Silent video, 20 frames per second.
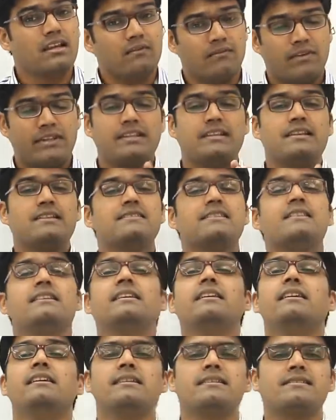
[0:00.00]
Well, the reason
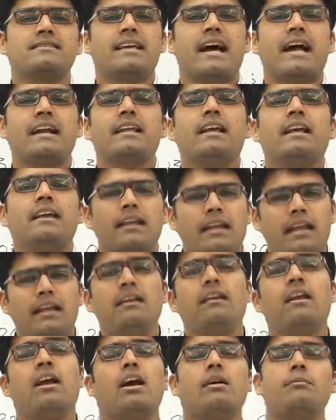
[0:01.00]
here is that
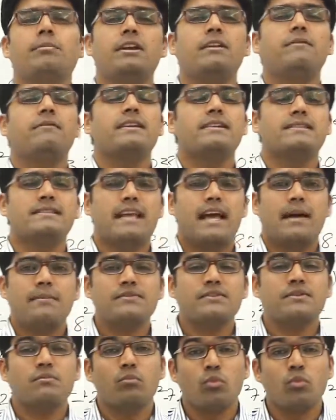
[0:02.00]
in competitive exams,